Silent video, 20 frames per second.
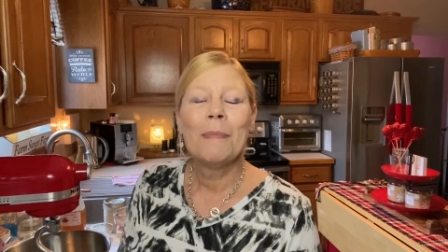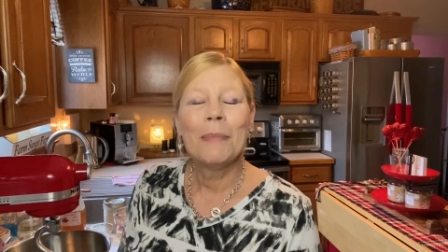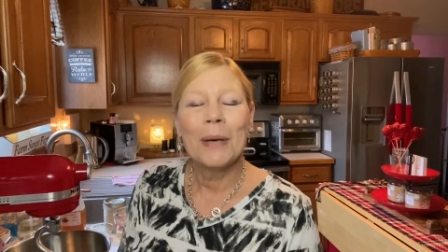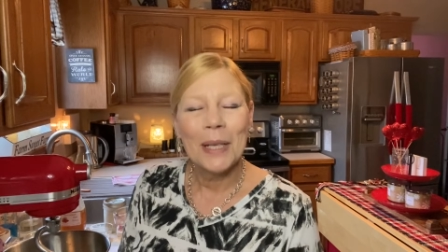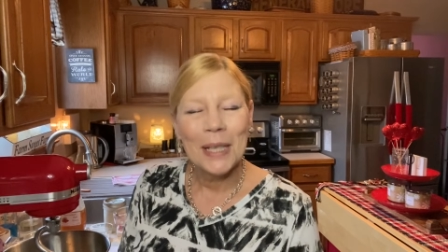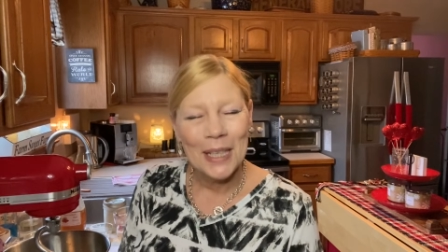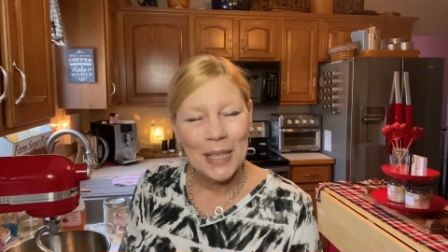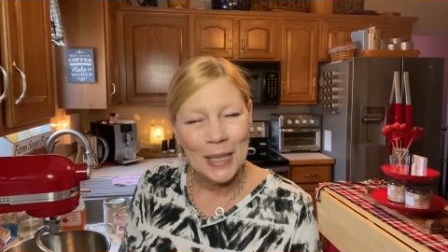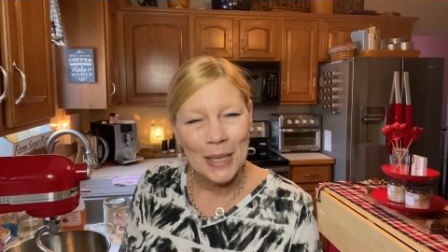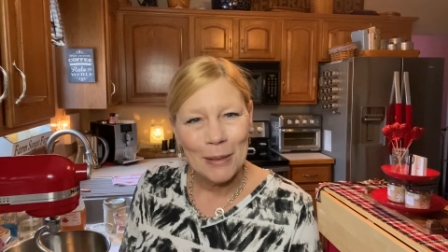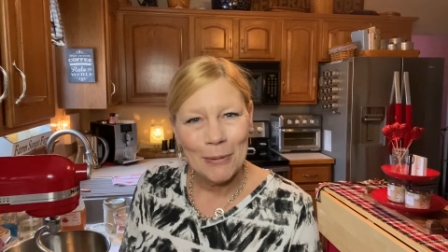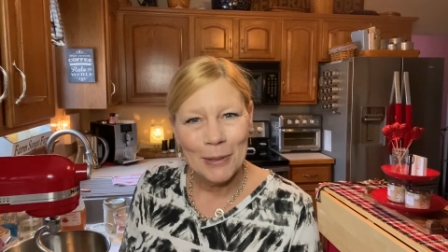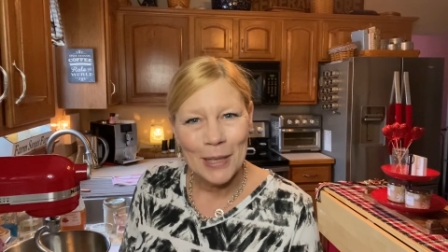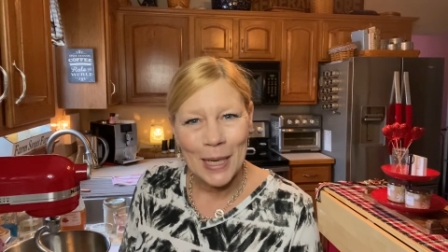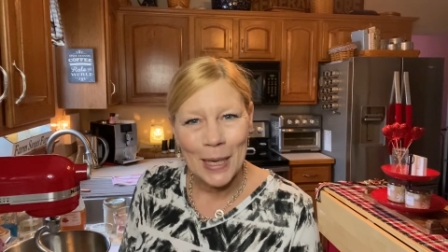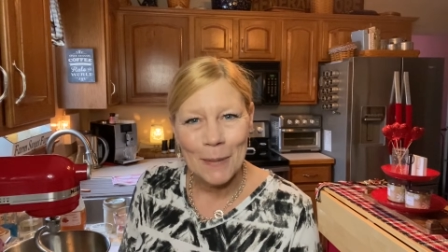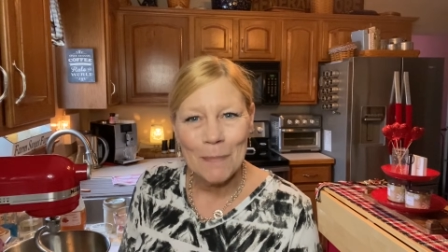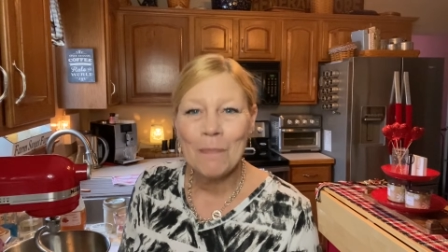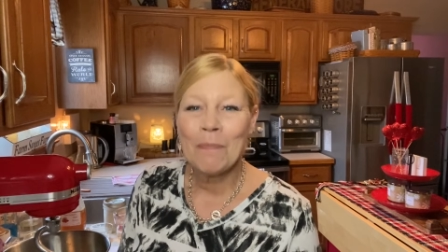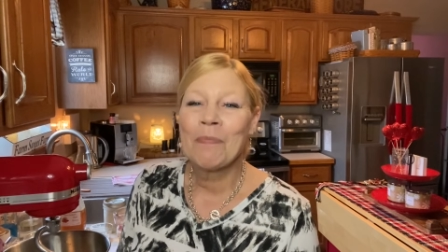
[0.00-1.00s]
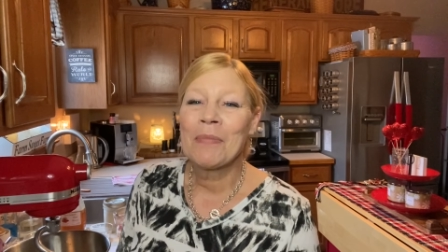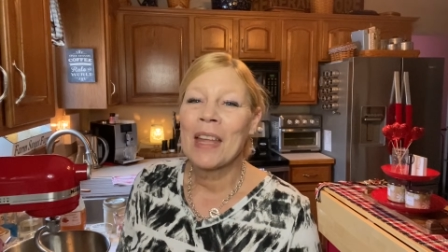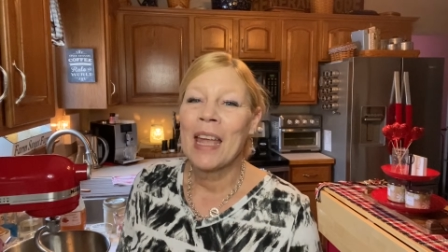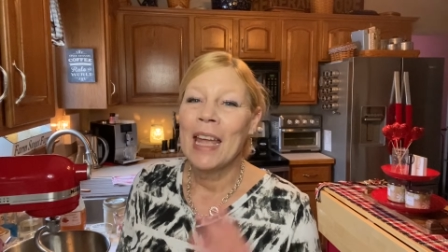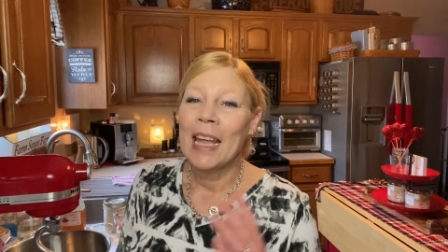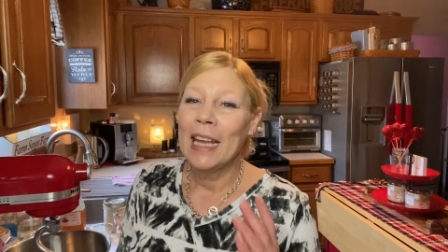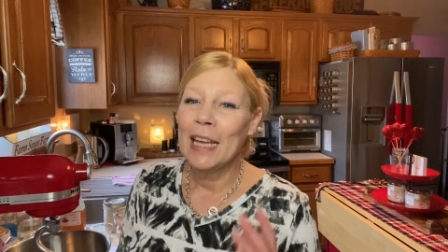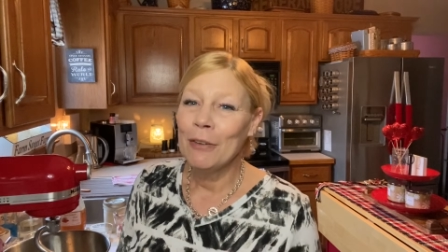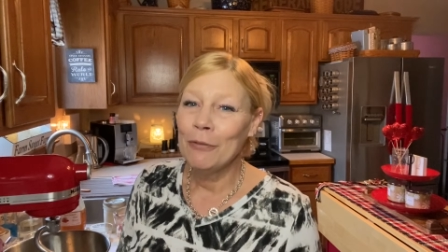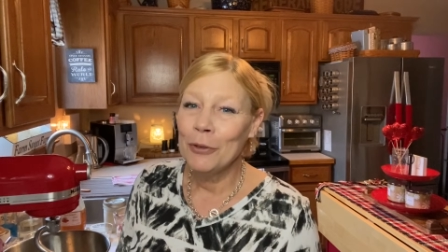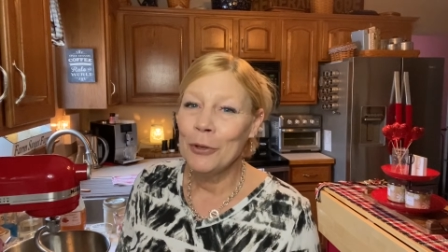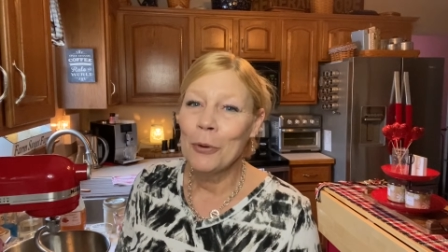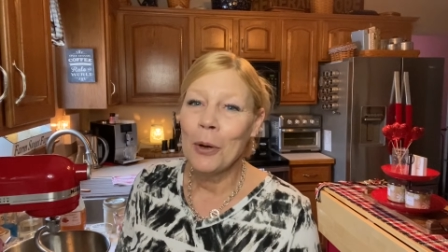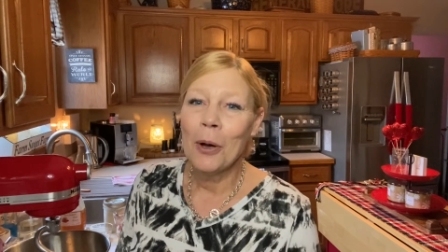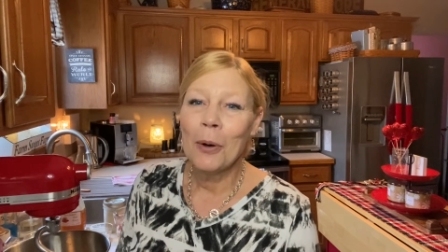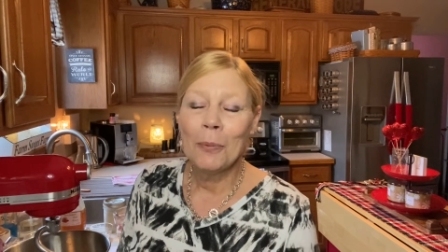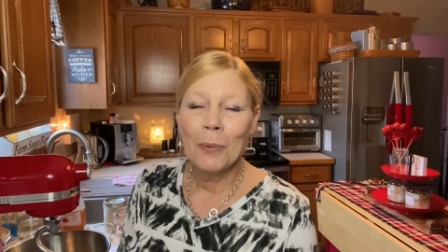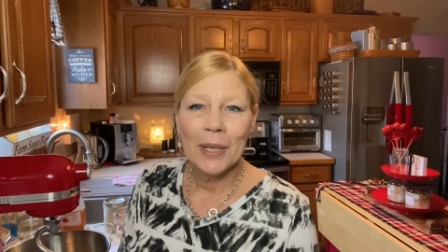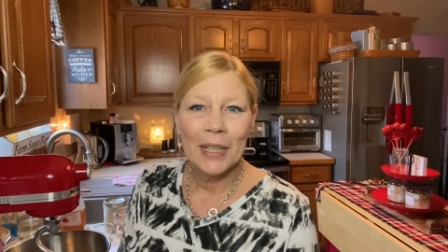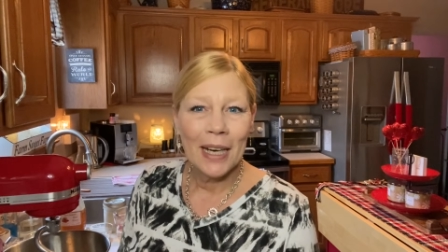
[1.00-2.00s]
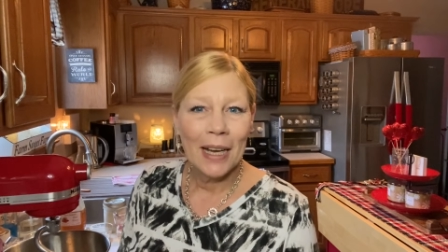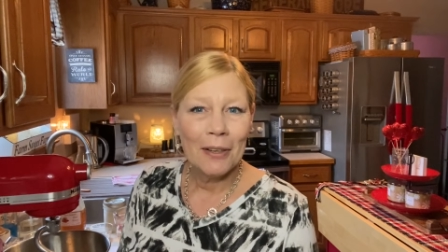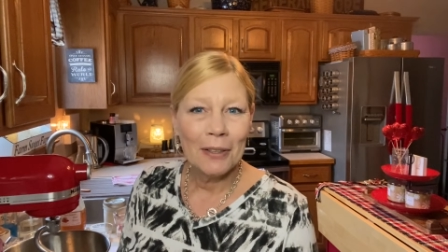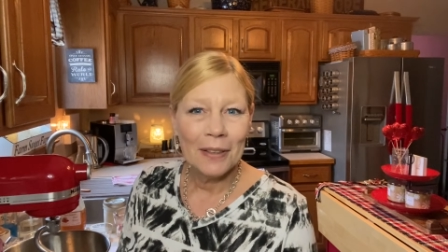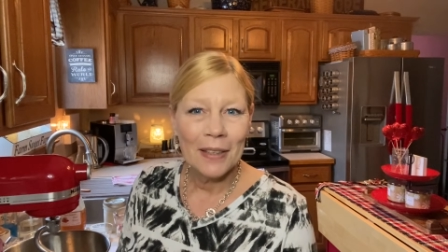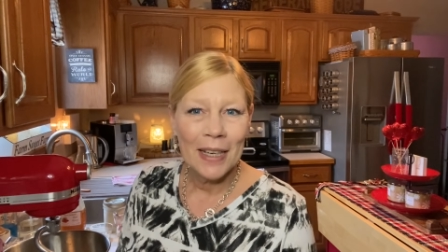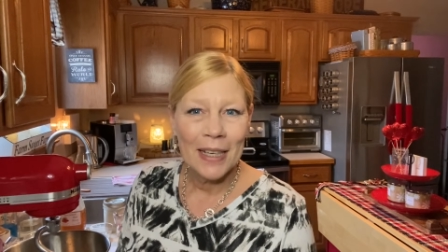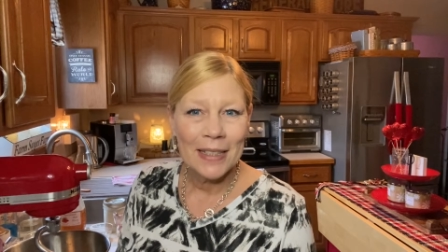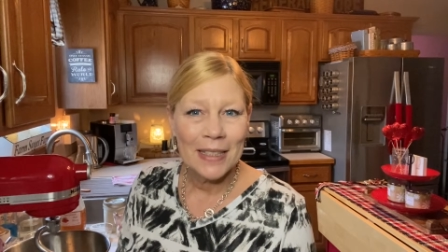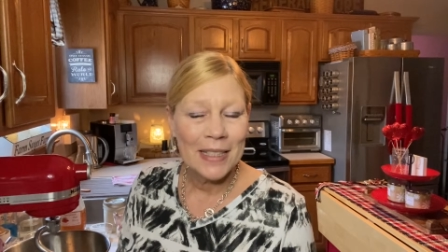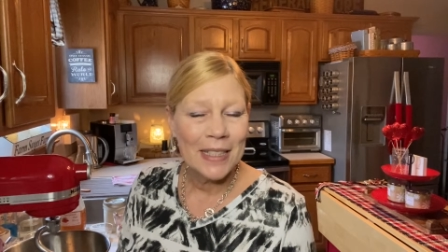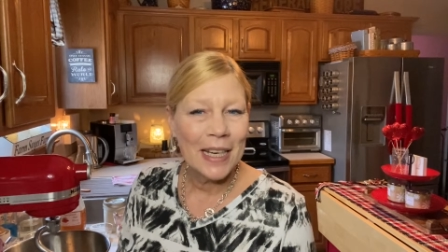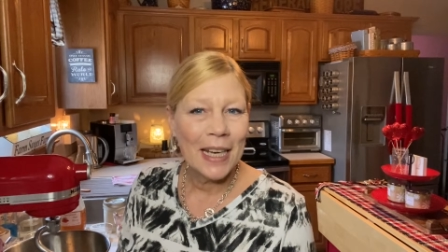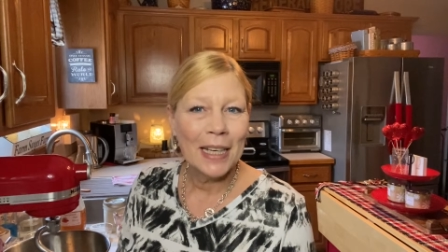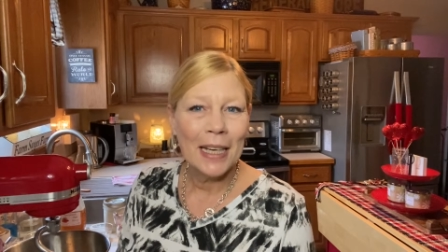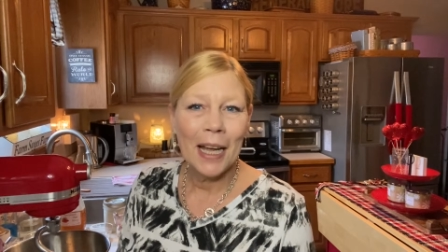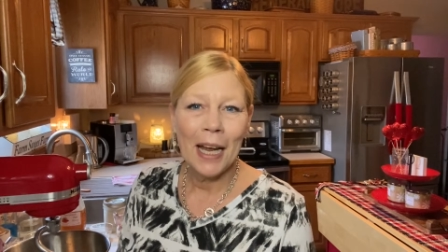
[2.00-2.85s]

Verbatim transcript: but anyway, if you all went out last night,